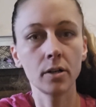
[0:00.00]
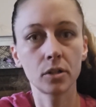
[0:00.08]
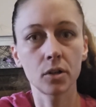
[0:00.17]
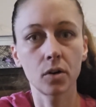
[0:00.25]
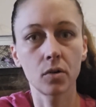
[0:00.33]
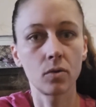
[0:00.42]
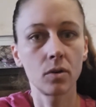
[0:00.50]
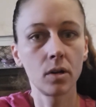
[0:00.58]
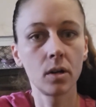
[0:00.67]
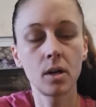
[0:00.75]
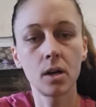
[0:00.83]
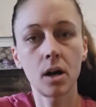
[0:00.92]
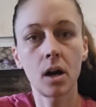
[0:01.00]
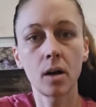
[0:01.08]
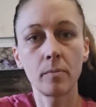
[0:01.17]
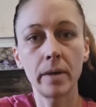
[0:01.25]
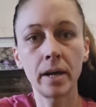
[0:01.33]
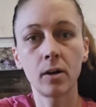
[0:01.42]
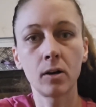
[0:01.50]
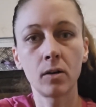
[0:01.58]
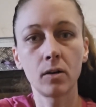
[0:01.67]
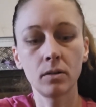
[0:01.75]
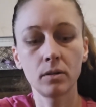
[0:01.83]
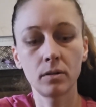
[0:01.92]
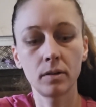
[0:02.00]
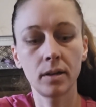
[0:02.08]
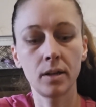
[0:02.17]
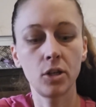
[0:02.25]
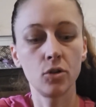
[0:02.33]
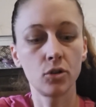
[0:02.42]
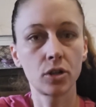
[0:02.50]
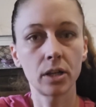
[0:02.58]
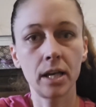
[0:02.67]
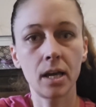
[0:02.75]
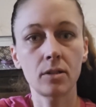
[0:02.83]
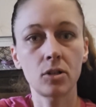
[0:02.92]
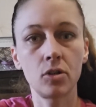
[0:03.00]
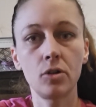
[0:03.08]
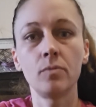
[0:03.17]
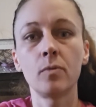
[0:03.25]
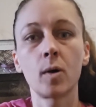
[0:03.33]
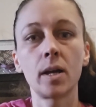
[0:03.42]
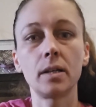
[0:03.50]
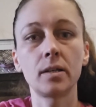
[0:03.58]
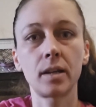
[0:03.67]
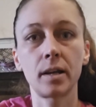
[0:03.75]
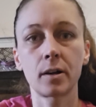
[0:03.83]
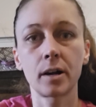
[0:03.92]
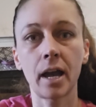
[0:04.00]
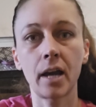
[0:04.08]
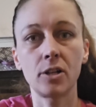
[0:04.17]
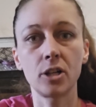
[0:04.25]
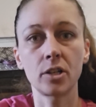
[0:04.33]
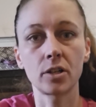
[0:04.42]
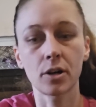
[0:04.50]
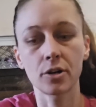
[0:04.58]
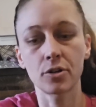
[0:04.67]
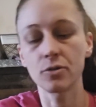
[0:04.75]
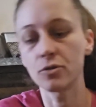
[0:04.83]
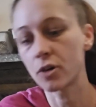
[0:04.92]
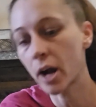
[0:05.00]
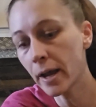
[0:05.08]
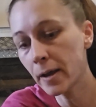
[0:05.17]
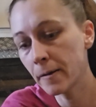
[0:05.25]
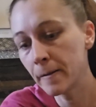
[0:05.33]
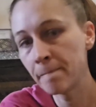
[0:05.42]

So our middle usually gets too moist and our edges are too dry.